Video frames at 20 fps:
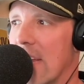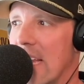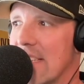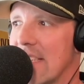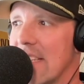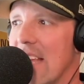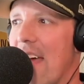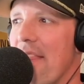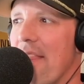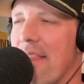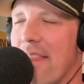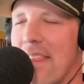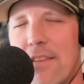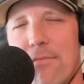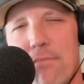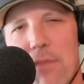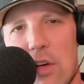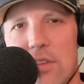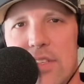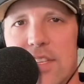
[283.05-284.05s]
he's not the
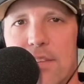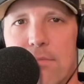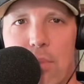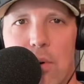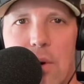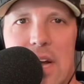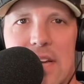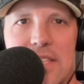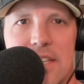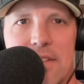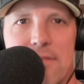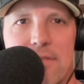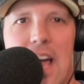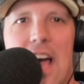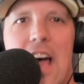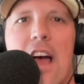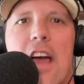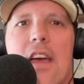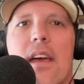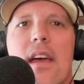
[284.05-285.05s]
most impressive
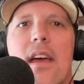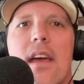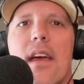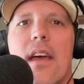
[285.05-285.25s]
guy,